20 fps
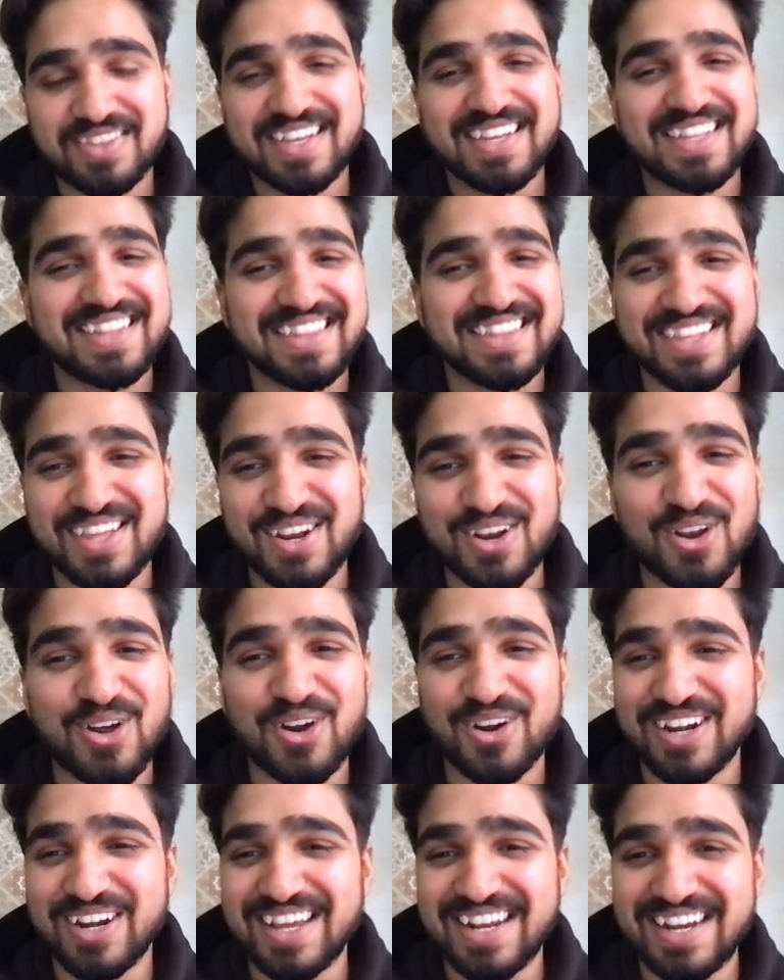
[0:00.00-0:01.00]
They're
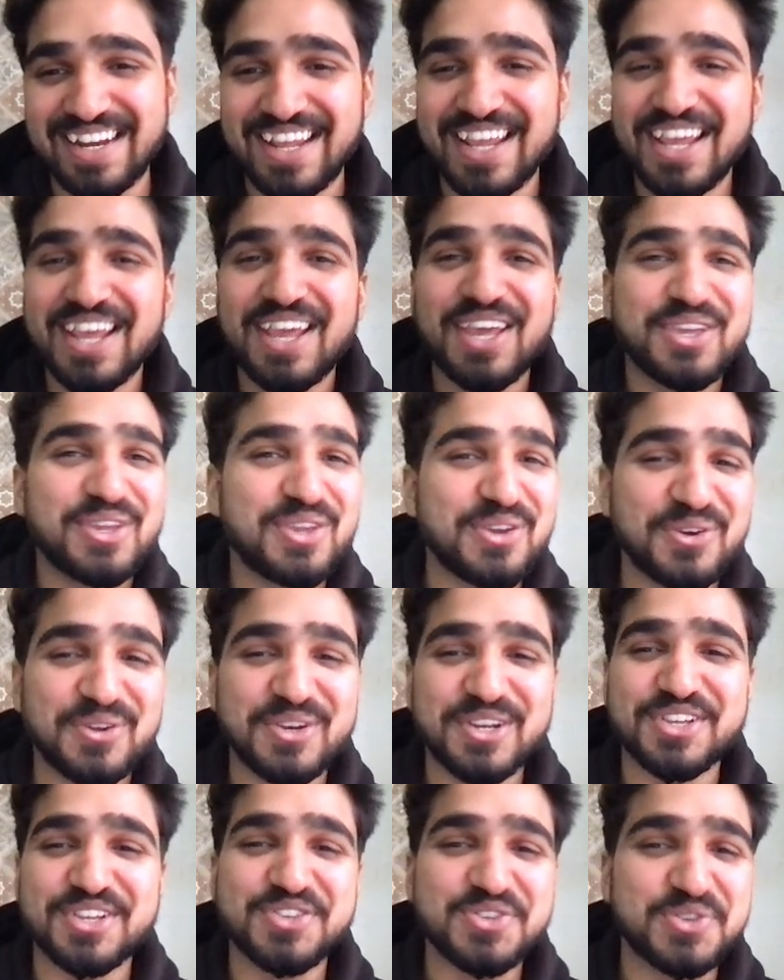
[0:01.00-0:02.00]
logged in,
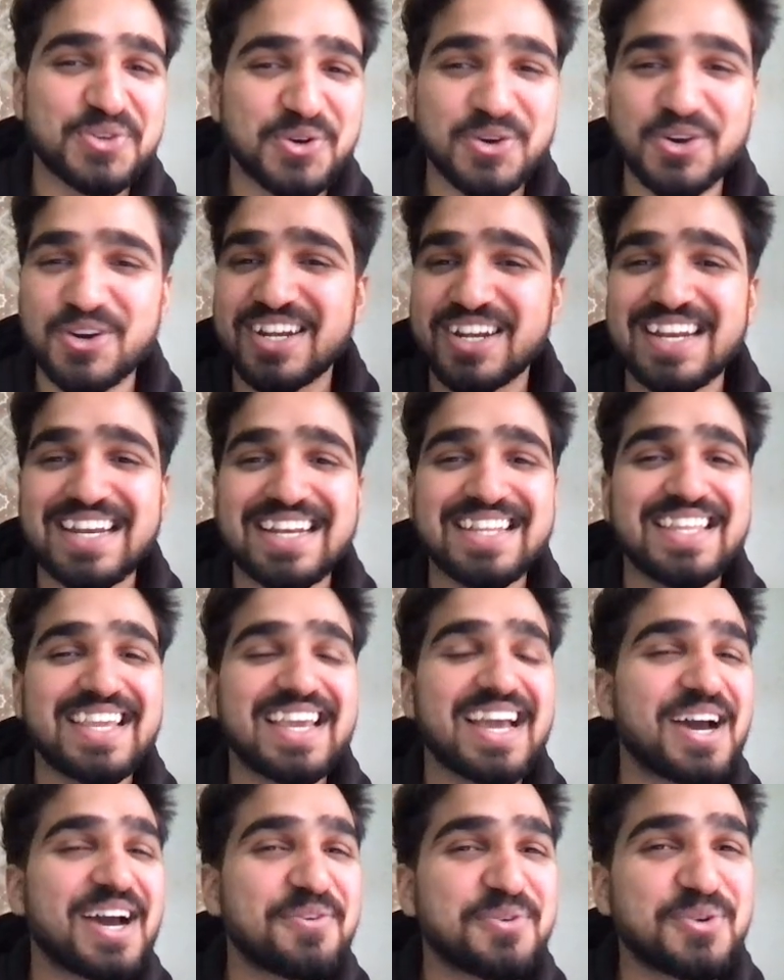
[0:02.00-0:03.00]
curious, hooked, and they
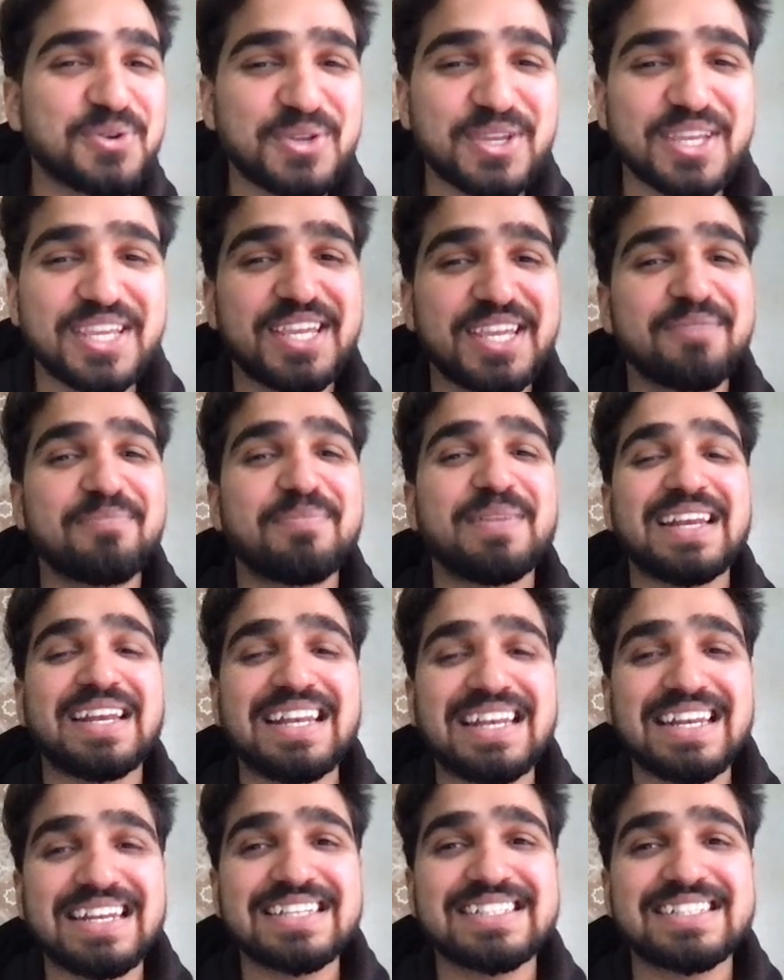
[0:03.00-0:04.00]
have to keep
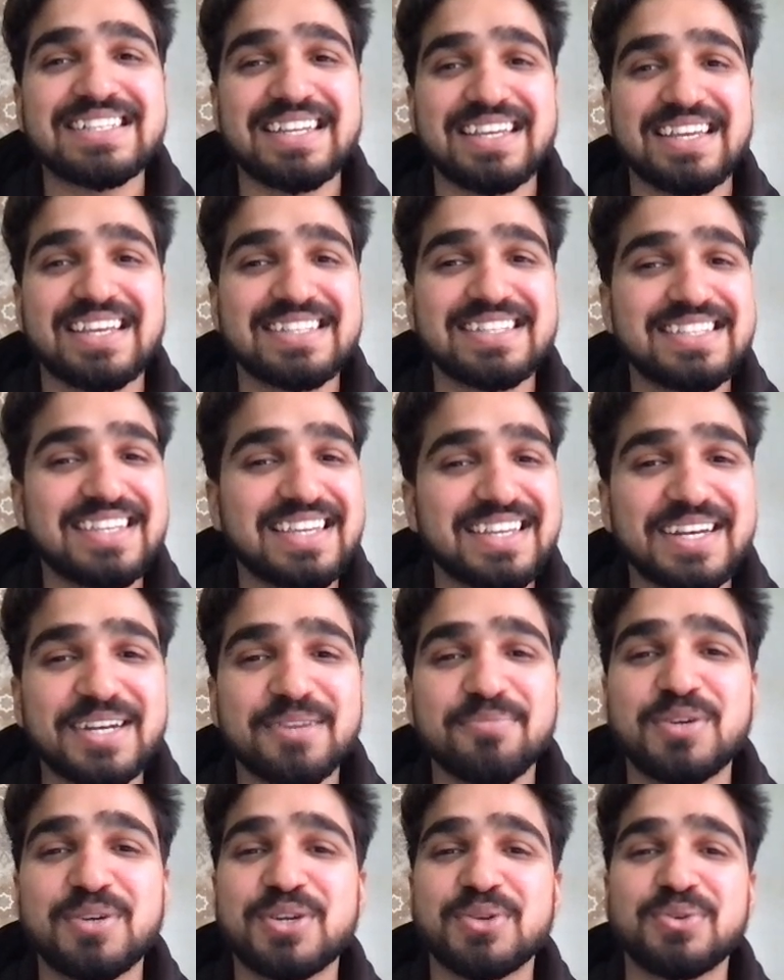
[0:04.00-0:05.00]
listening. Secret
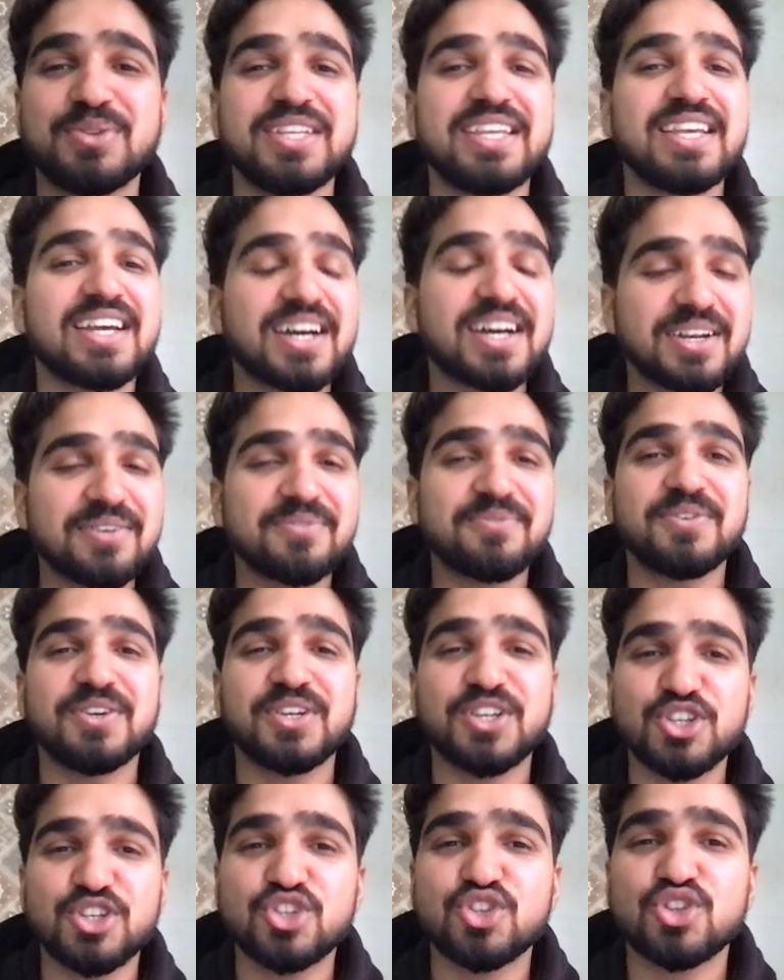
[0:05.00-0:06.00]
number two, the
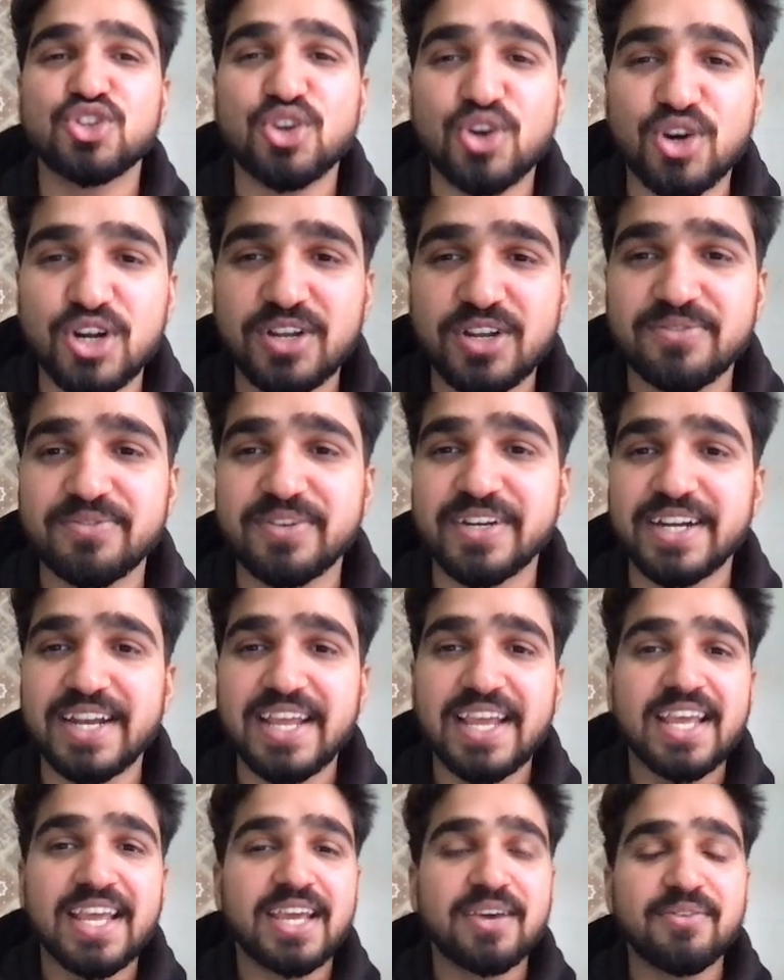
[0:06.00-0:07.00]
unfinished thought effect.
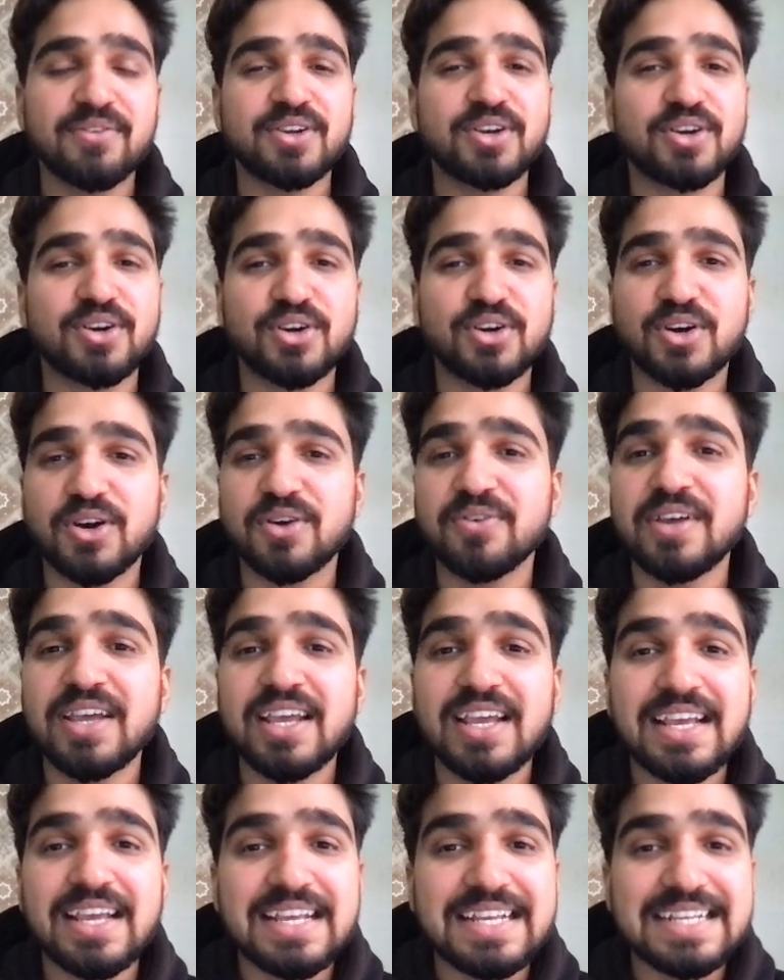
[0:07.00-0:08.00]
Ever heard of
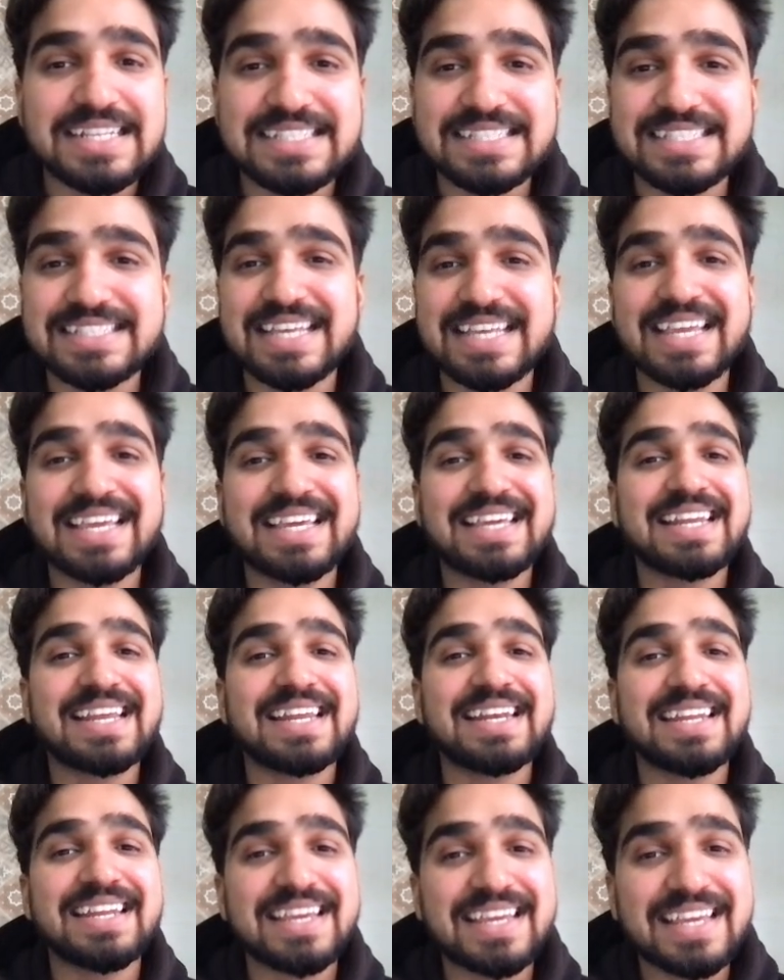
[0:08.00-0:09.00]

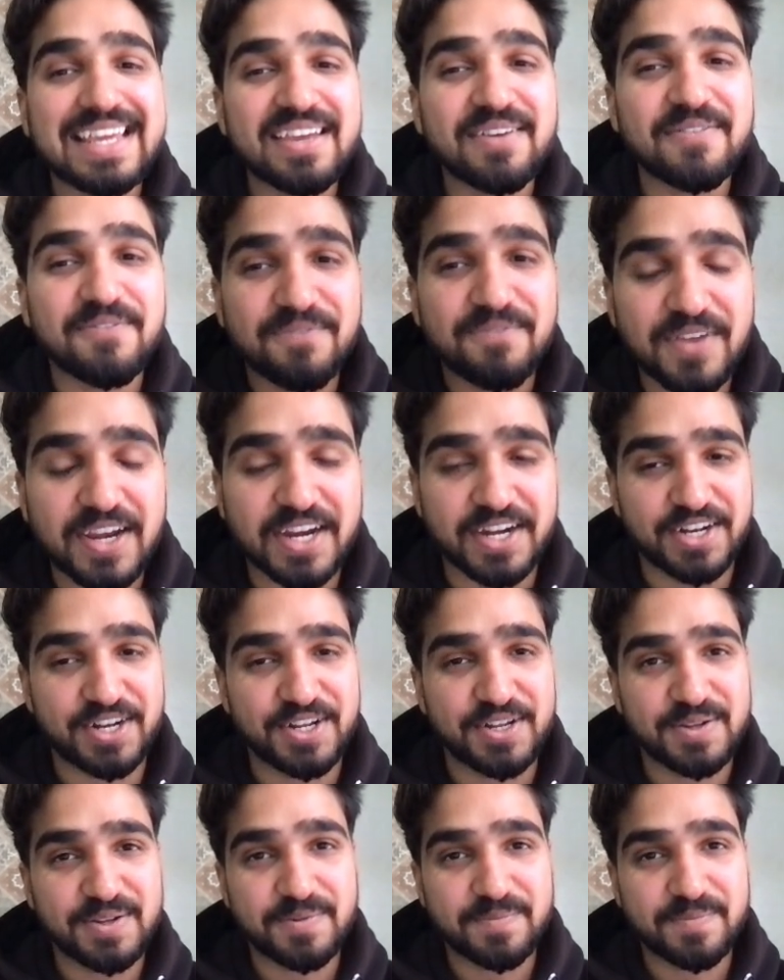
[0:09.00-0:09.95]
Zeigarnik effect?